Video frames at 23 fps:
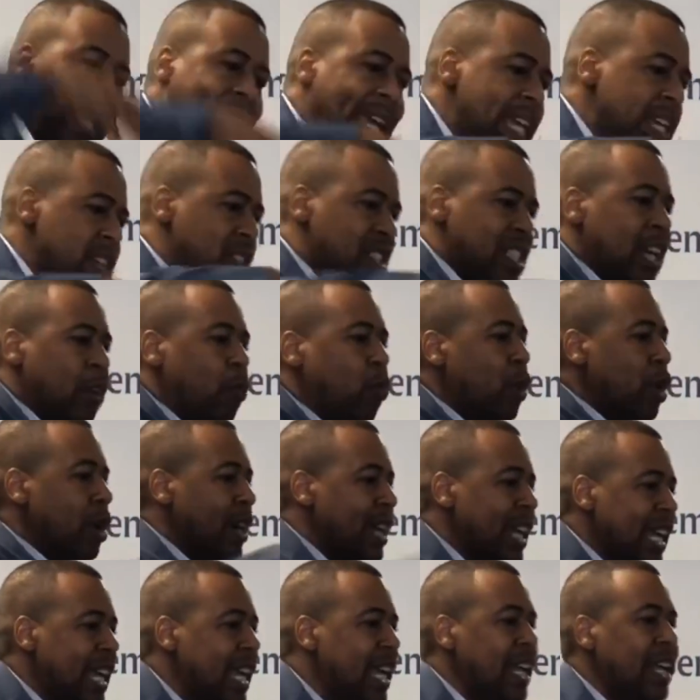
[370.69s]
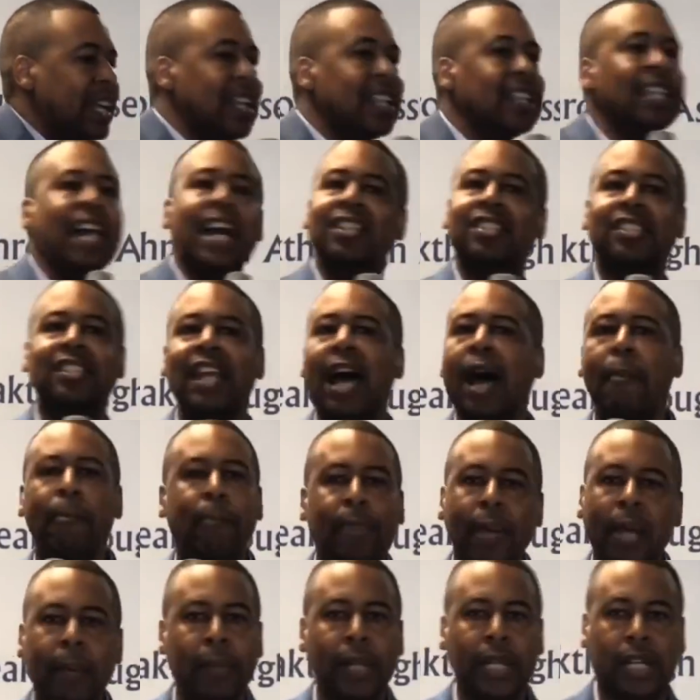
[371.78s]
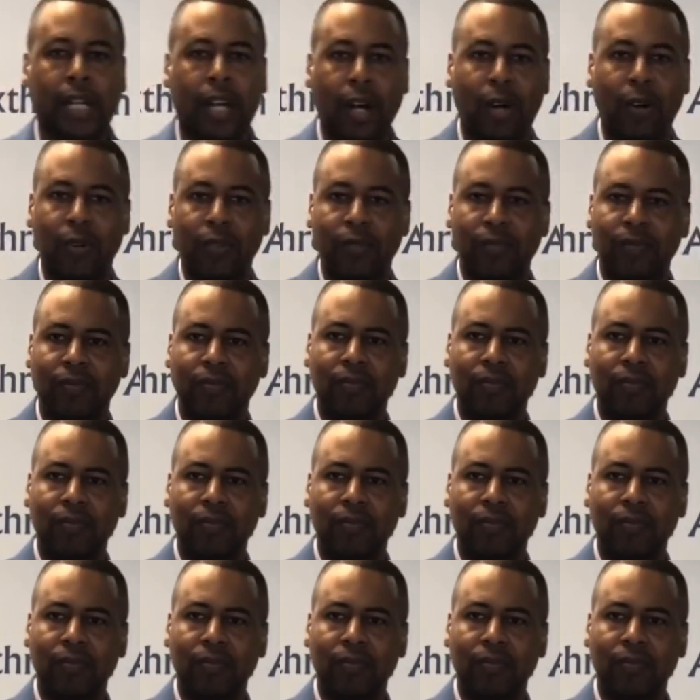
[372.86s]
place that we're in, and that's not biblical.